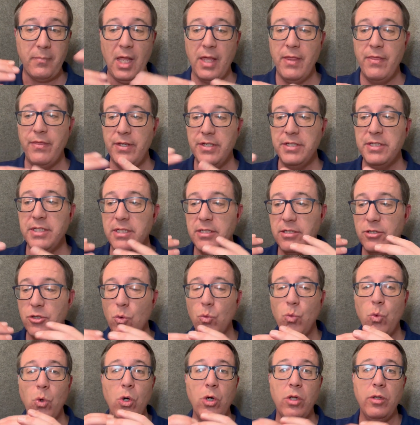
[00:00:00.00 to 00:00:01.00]
This is the
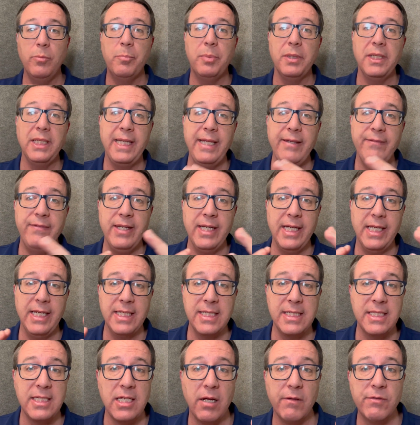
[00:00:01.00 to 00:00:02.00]
world believing in
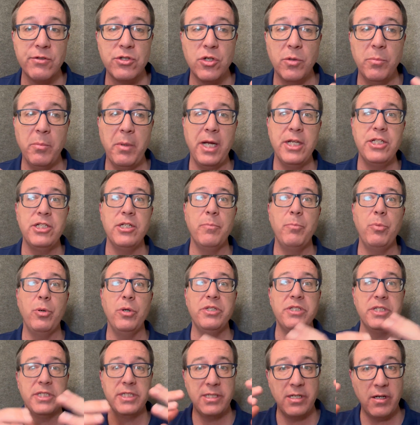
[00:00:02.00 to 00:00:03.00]
itself so much it
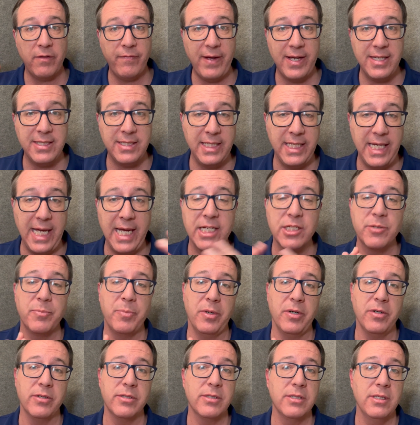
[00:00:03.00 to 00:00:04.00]
puts itself as the
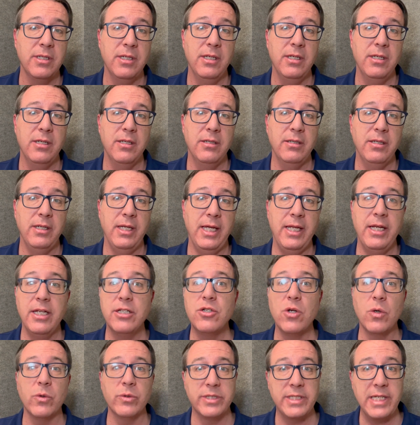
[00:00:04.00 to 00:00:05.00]
expert in
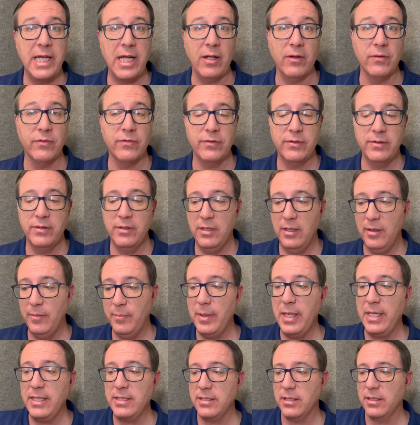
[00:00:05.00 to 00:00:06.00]
its own self,
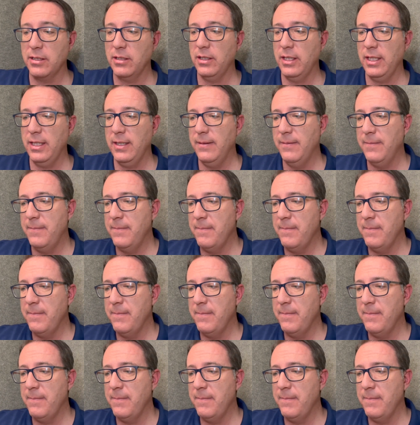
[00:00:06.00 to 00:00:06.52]
basically.